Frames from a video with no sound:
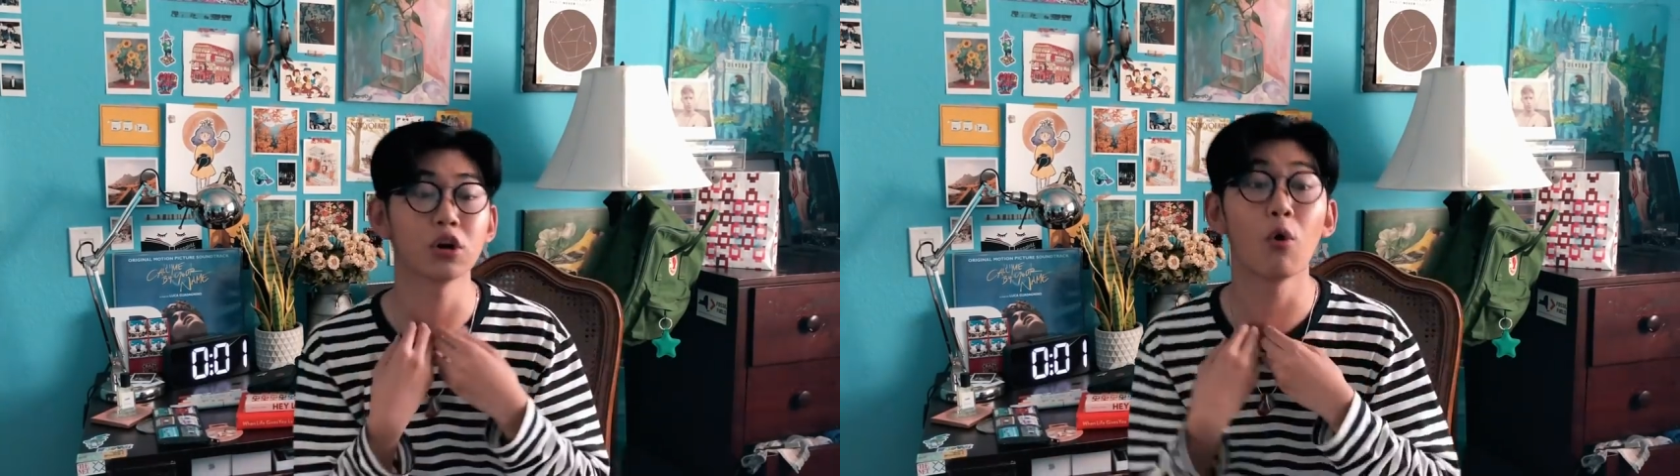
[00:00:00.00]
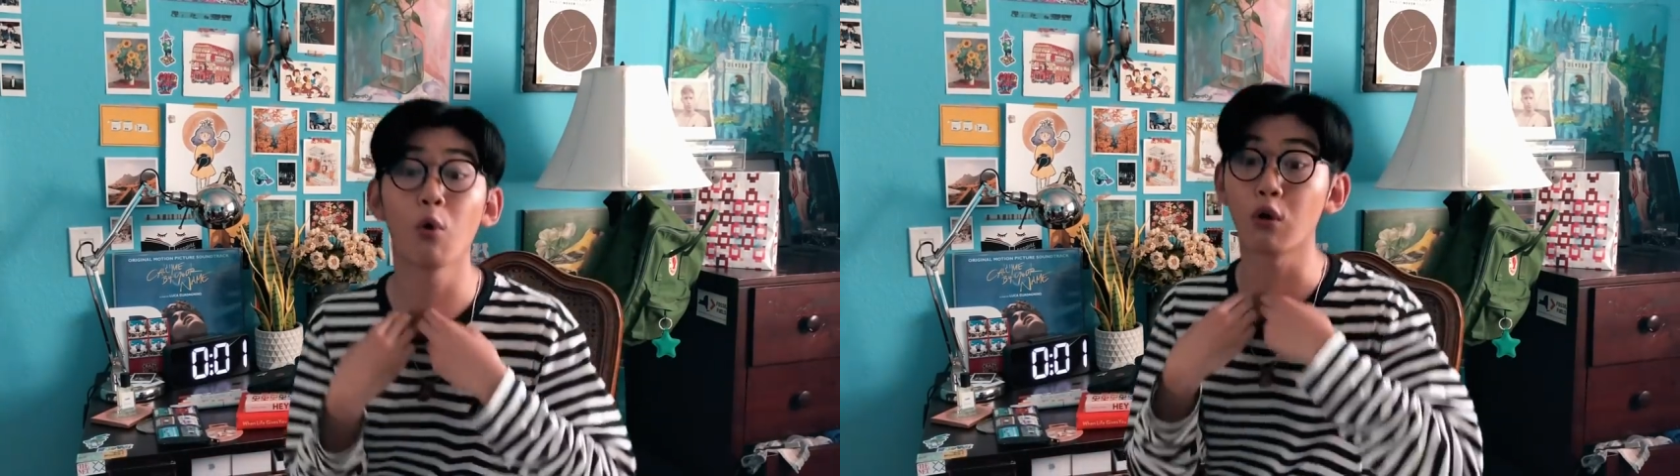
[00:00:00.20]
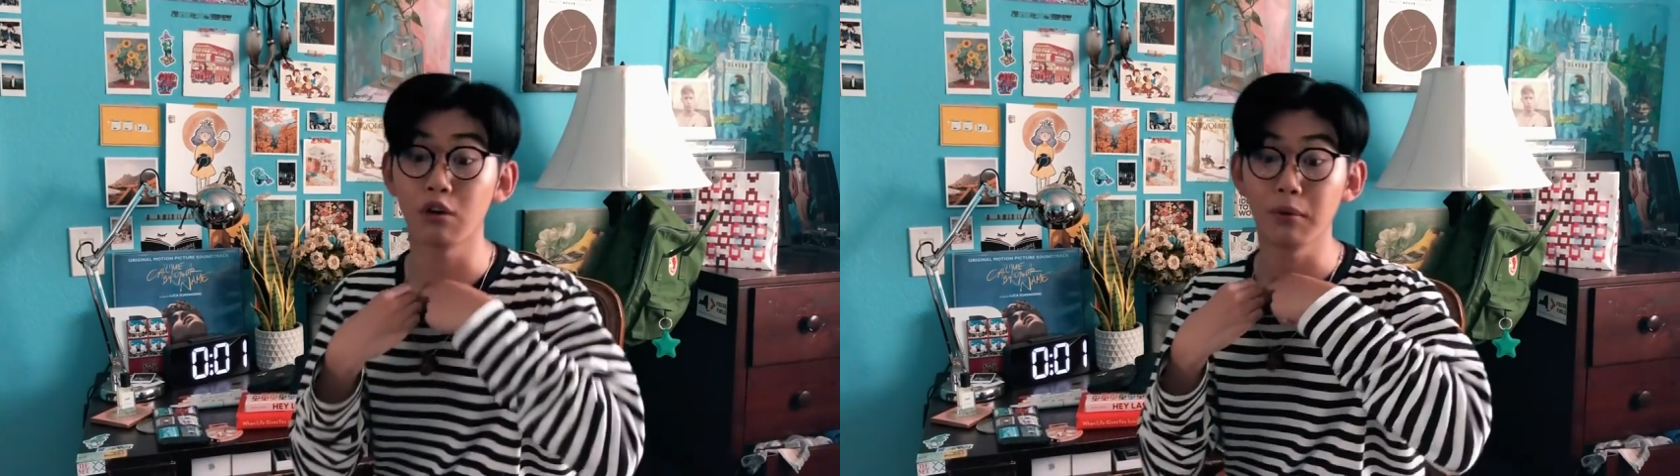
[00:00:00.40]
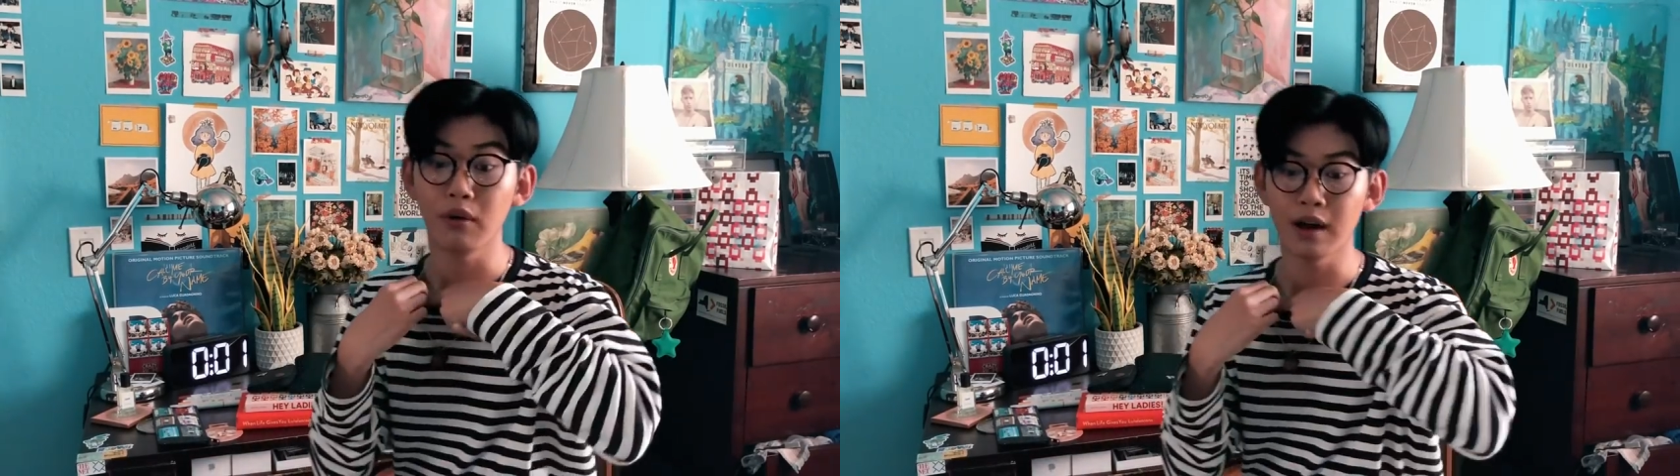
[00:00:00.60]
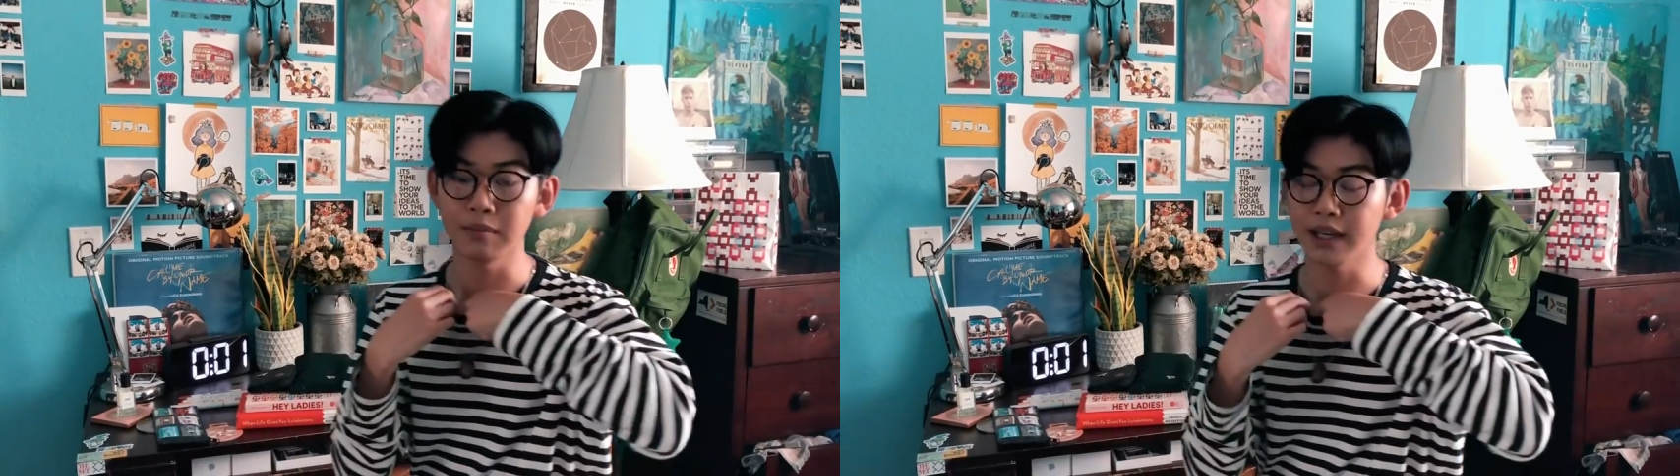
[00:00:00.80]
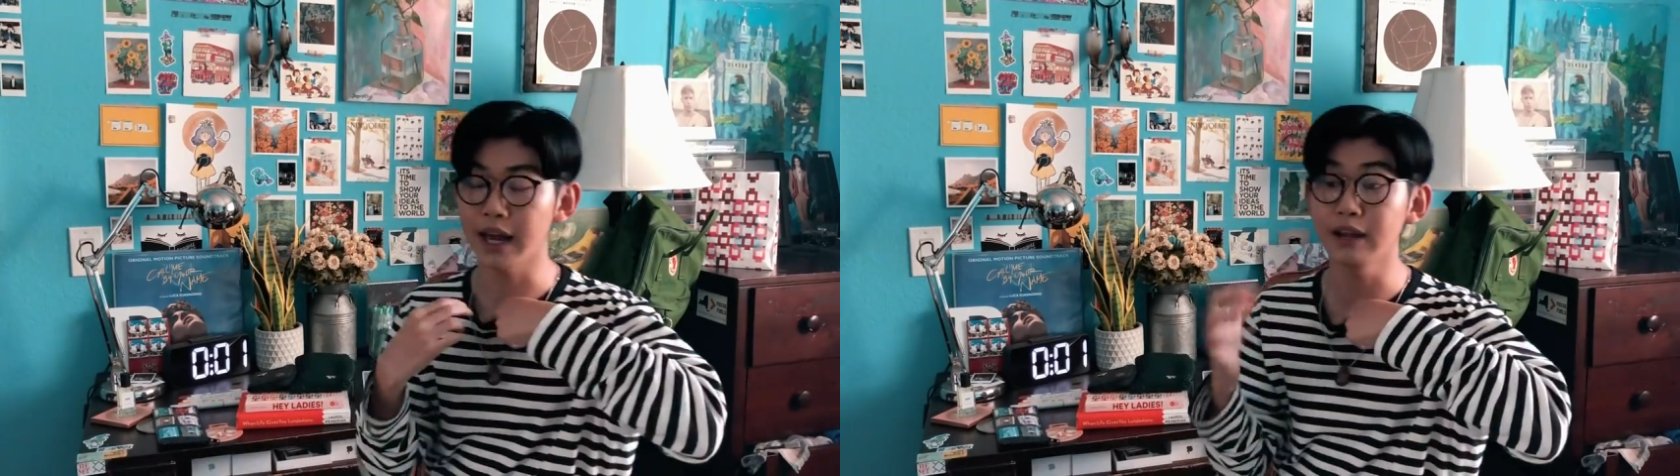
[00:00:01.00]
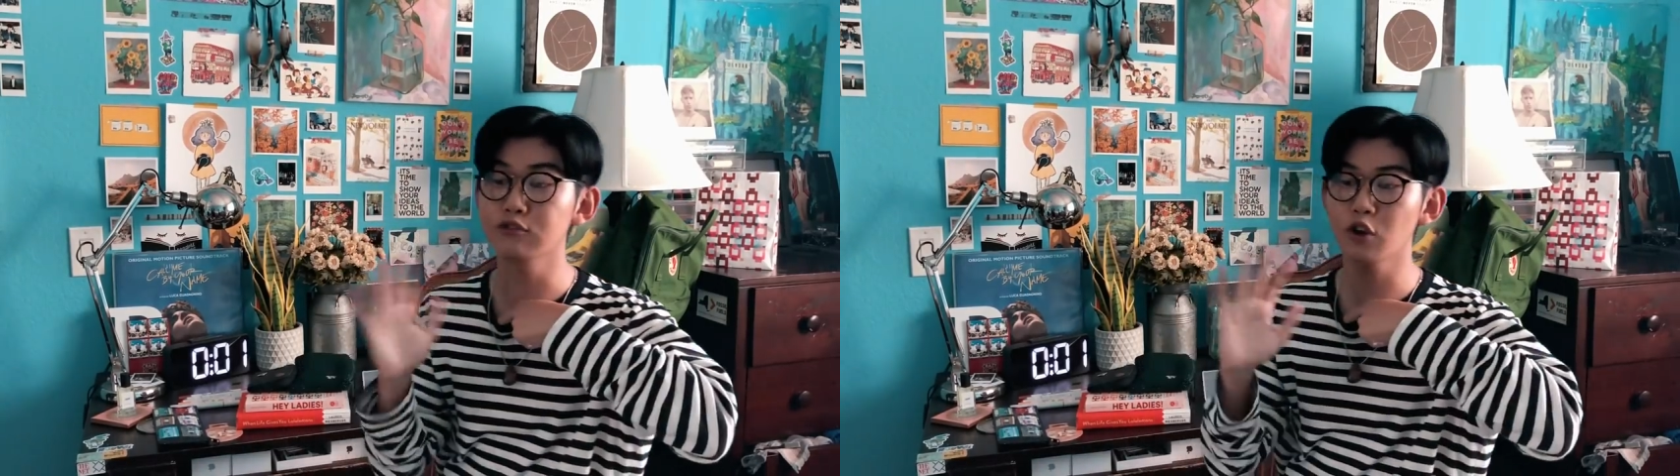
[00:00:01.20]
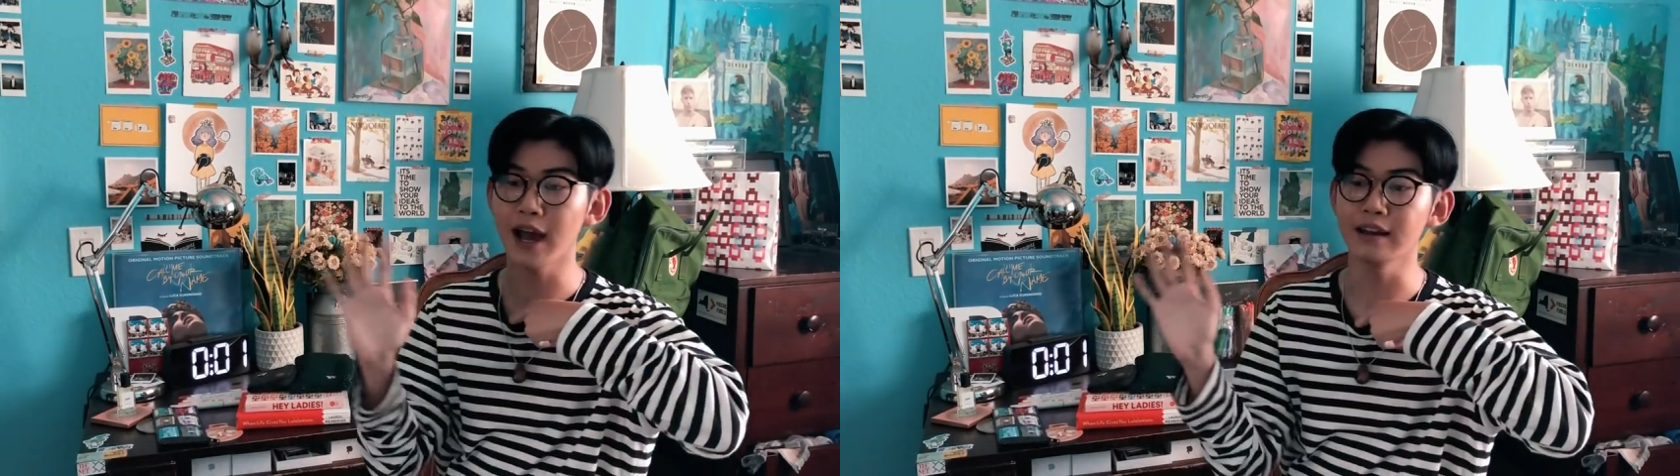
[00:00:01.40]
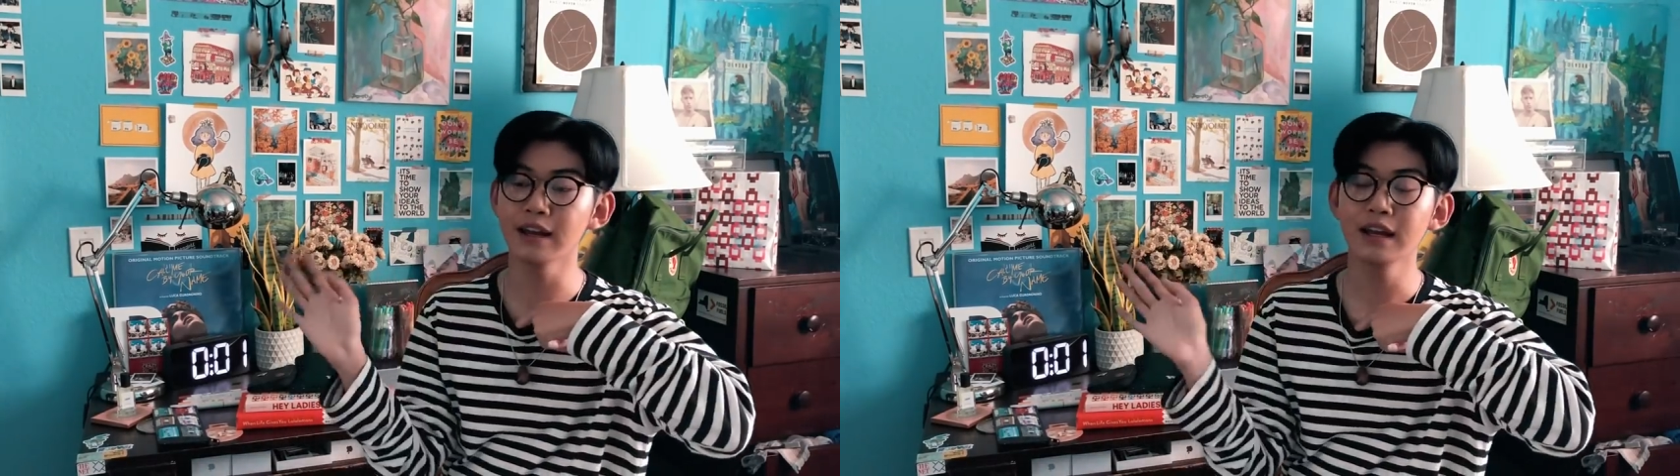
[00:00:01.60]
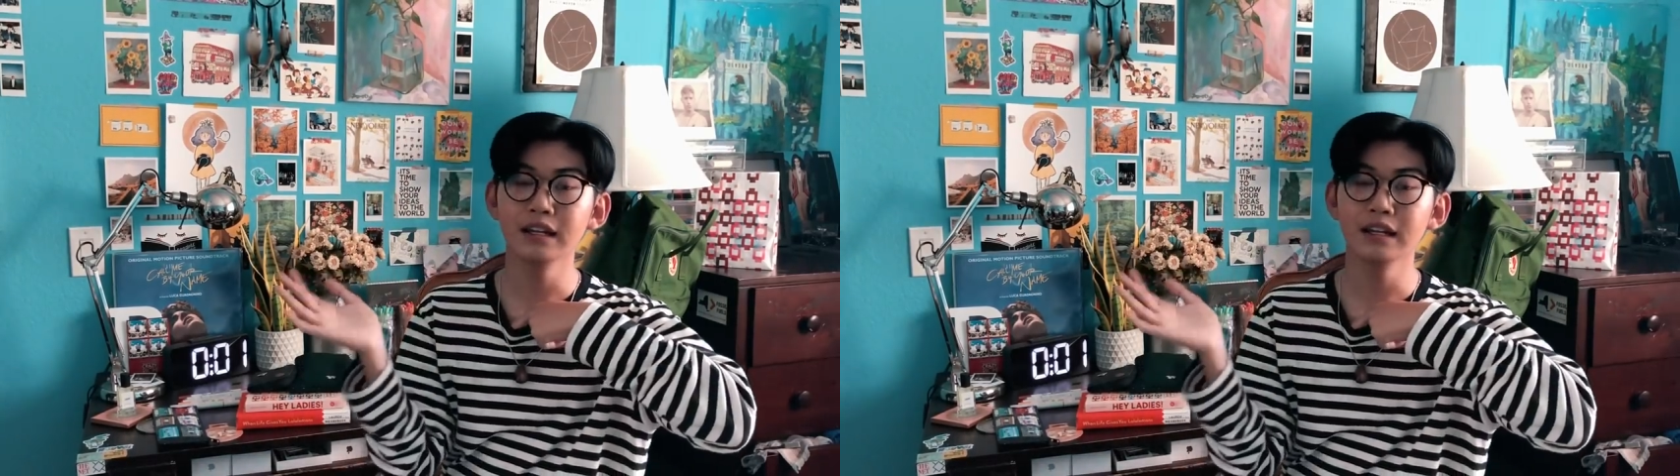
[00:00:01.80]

horrible on me, and I've tried.